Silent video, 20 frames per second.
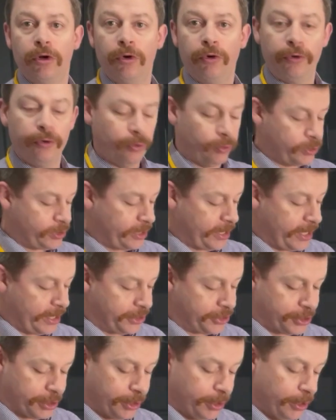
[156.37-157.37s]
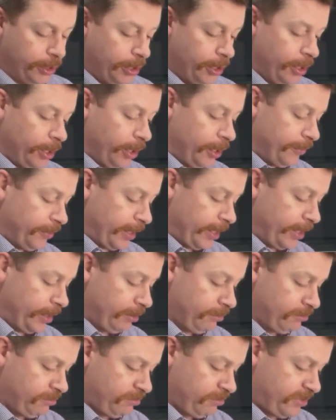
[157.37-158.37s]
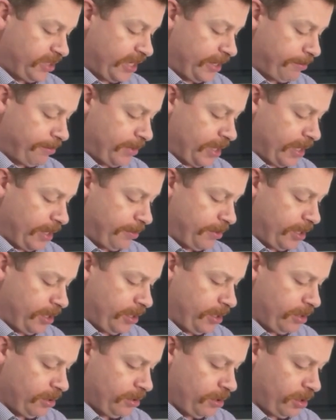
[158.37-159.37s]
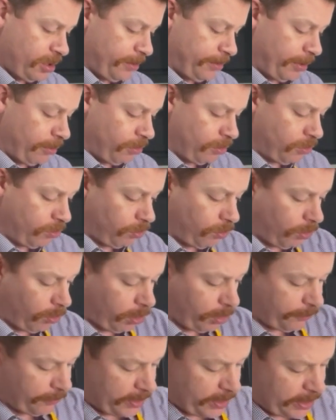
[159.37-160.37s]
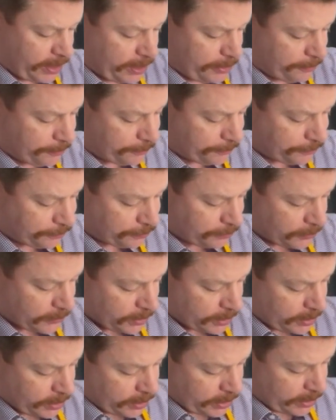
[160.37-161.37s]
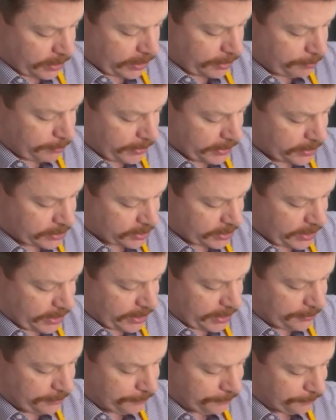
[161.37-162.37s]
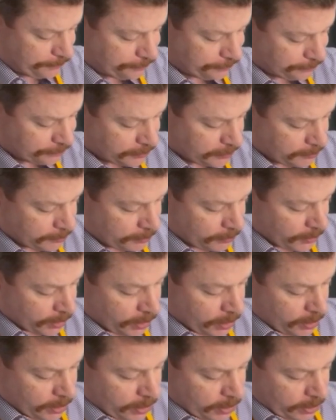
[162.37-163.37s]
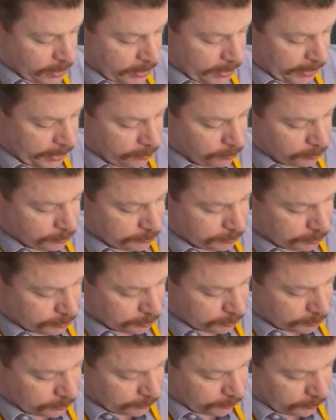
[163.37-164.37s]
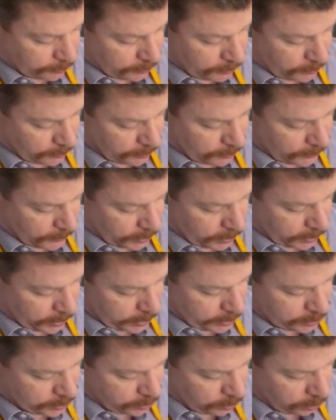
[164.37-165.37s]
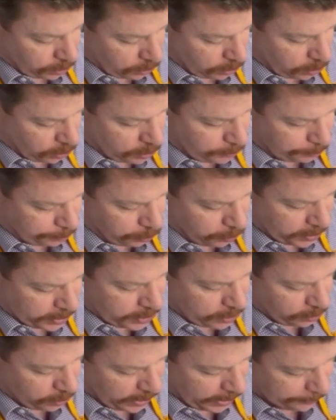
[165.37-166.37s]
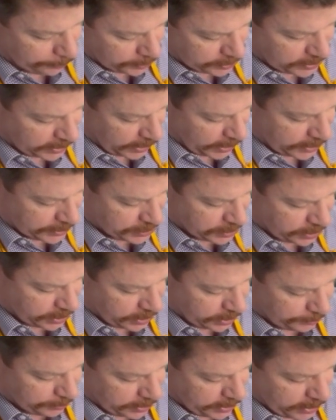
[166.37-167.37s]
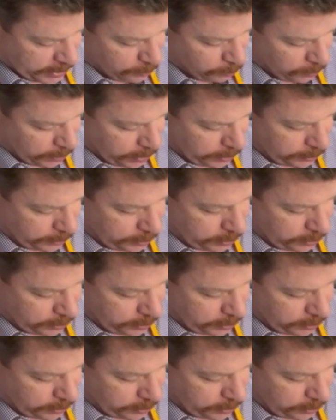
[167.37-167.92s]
rotation. Then tip maybe about 1/4 of it in, and then mix it in. Now, it's going to look pretty unappetizing to begin with.